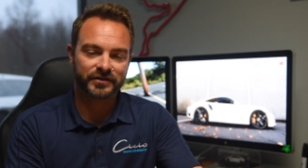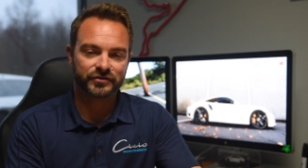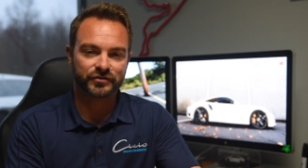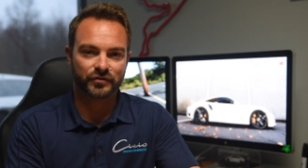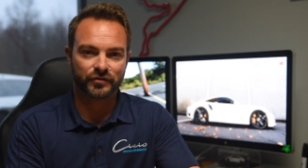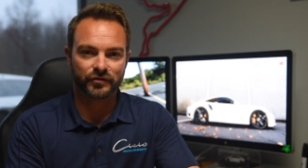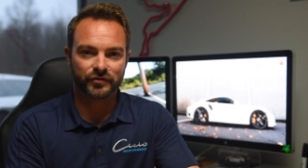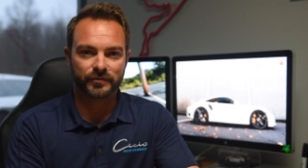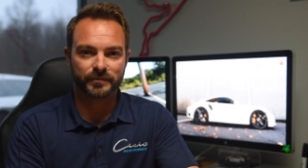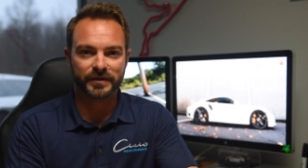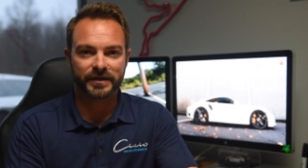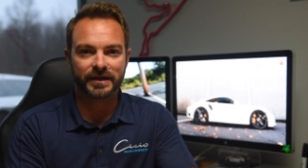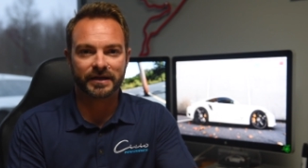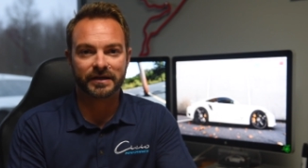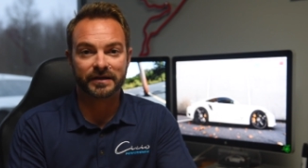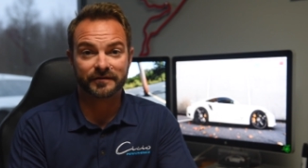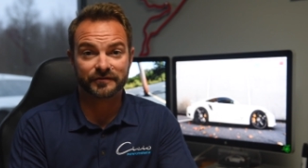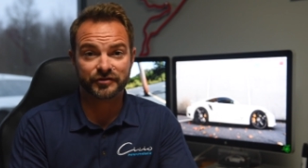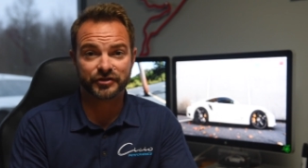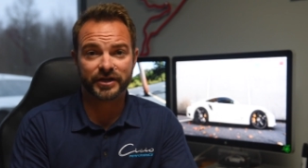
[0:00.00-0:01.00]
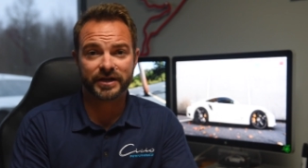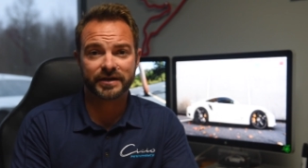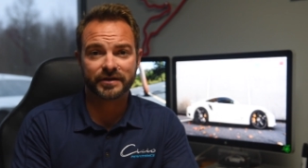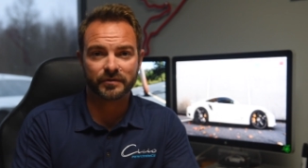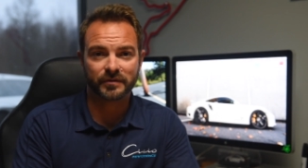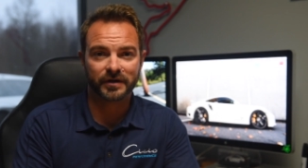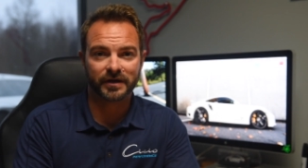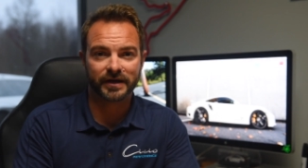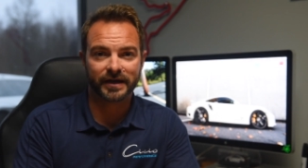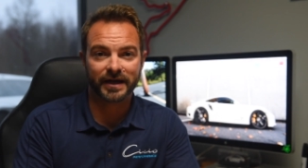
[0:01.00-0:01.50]
So at the beginning of
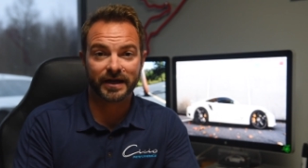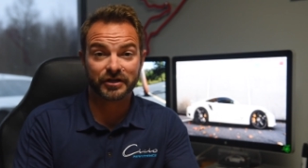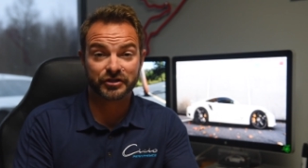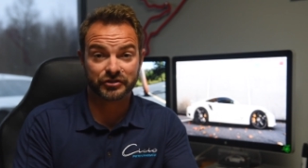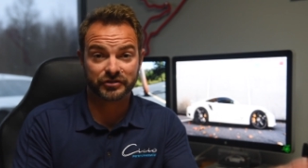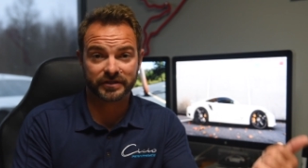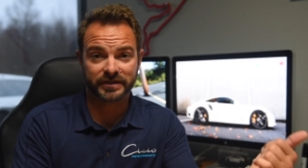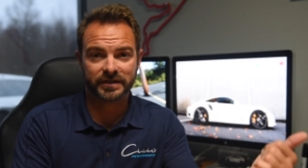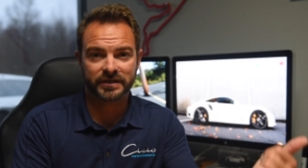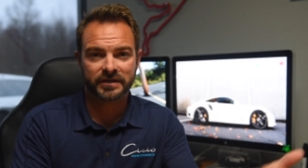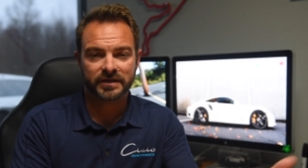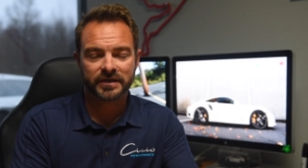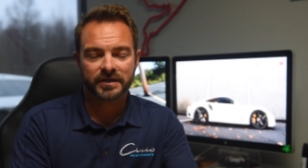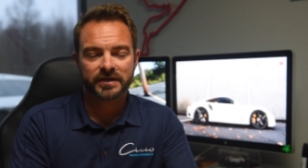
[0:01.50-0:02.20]
January, actually,